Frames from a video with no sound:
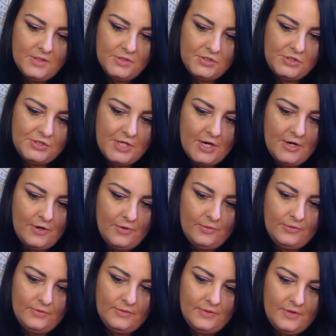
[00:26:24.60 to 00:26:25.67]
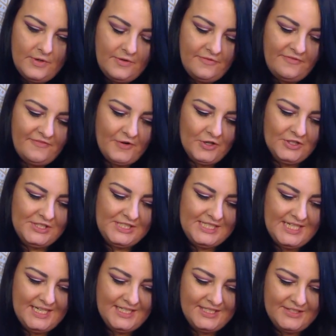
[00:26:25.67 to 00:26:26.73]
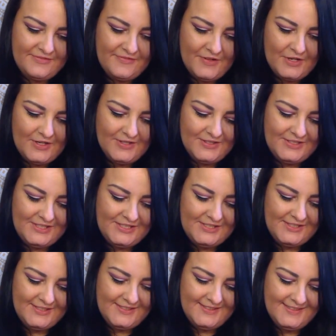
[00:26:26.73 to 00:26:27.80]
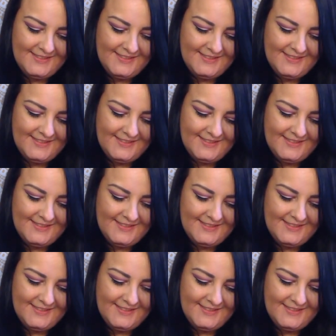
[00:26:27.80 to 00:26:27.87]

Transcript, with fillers: So, first things first.